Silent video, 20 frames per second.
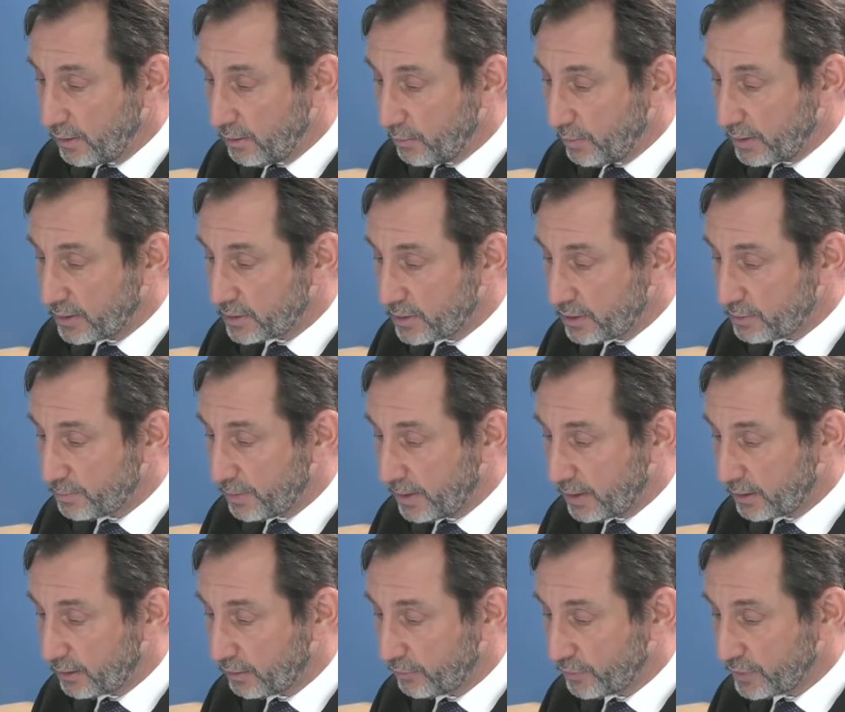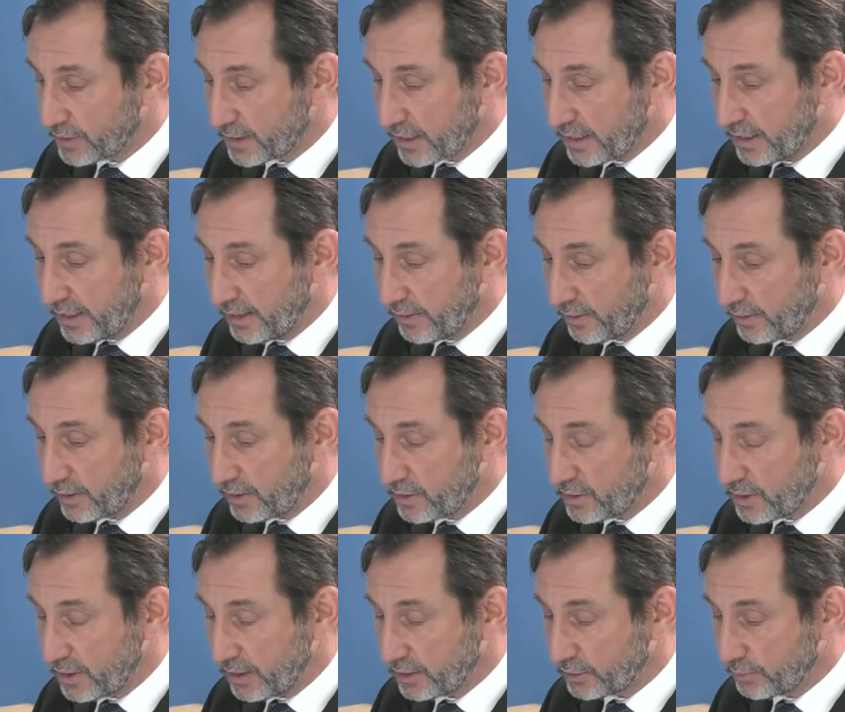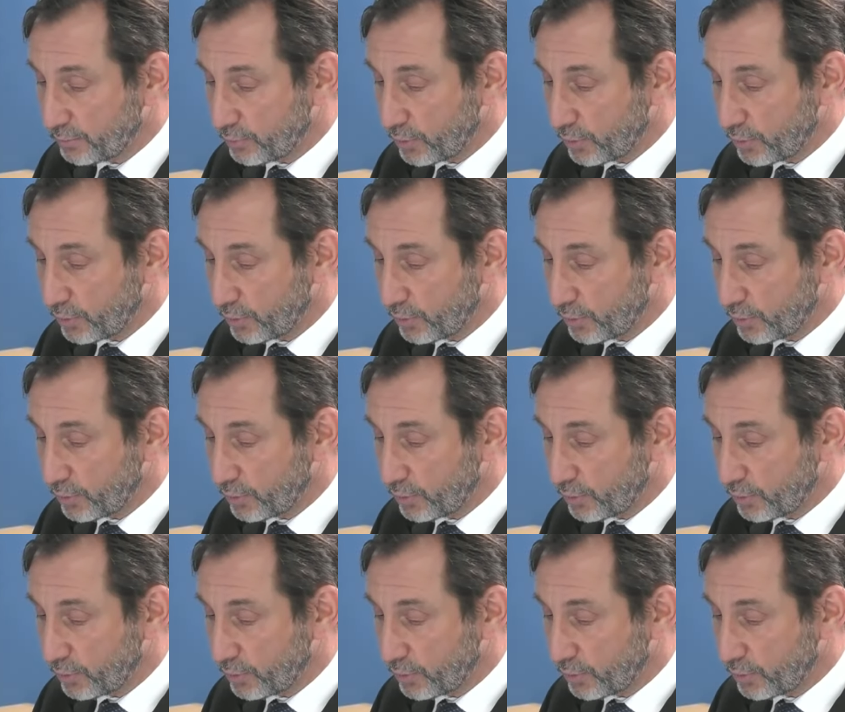Whilst this paragraph is clear that insulation